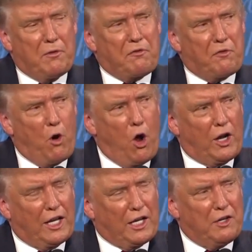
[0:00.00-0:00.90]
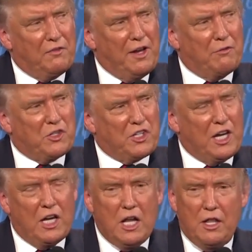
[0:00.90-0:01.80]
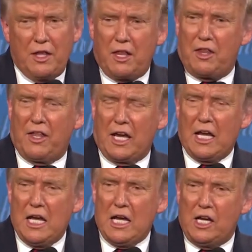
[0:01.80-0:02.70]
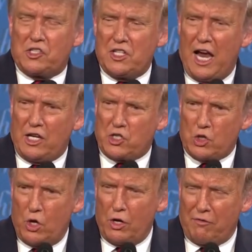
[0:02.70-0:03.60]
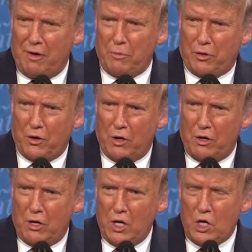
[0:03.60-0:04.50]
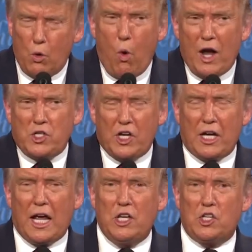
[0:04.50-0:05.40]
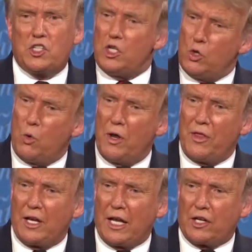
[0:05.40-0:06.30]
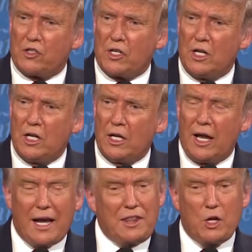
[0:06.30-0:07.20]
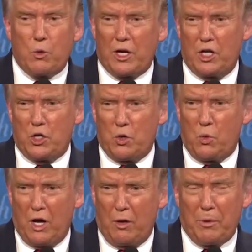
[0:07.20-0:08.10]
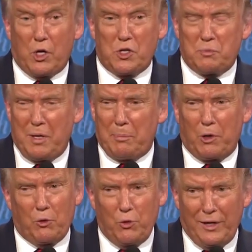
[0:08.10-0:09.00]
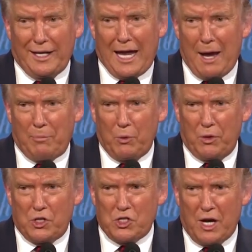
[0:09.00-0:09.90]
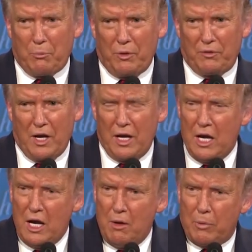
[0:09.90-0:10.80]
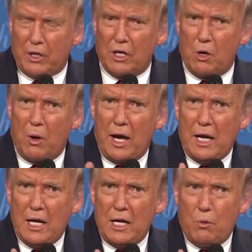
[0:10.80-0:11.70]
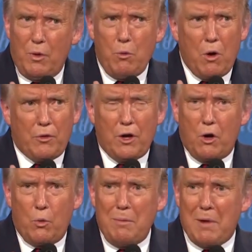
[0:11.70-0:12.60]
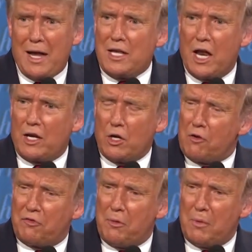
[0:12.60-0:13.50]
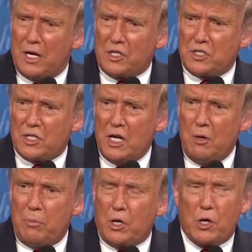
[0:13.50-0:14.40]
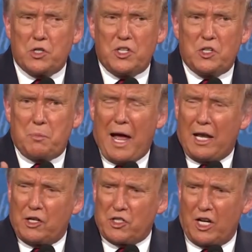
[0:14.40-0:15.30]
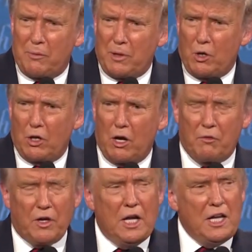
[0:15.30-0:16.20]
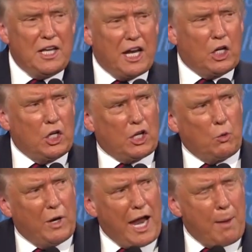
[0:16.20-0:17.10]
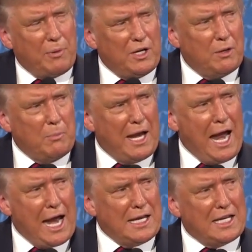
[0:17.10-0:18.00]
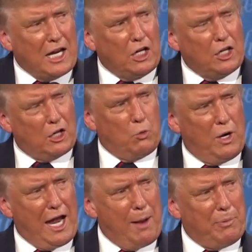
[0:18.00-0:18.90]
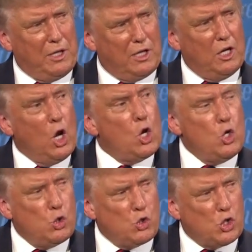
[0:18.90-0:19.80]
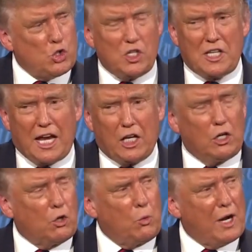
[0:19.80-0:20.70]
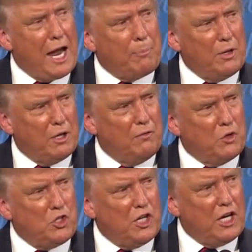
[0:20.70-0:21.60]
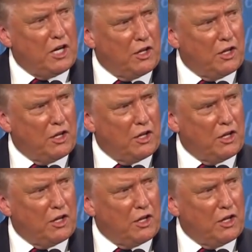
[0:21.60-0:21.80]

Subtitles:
a fraud like you've never seen. The other thing, it's nice on November 3rd, you're watching and you see who won the election. And I think we're going to do well because people are really happy with the job we've done. But you know what? We won't know. We might not know for months because these ballots are going to be all over. Take a look at what happened in Manhattan. Take a look at what happened in New Jersey. Take a look at what happened in Virginia and